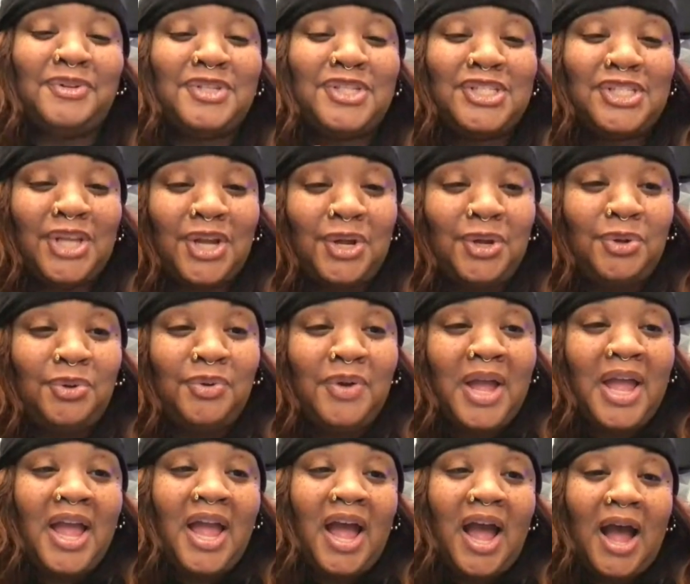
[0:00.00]
So
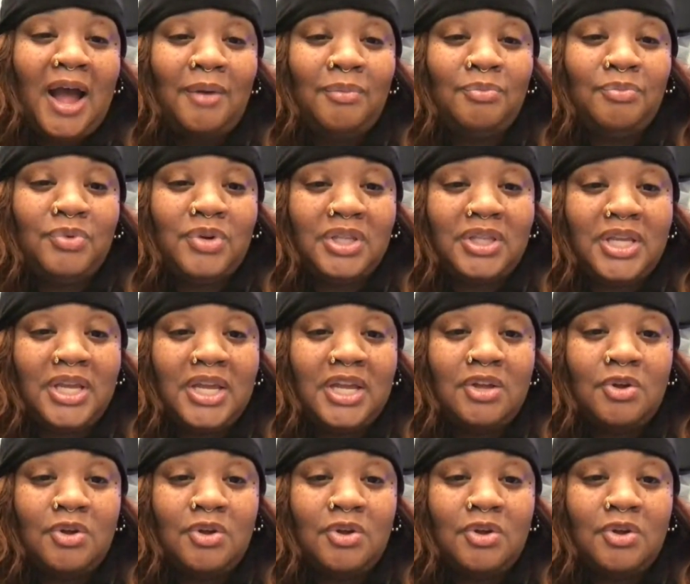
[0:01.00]
I'm really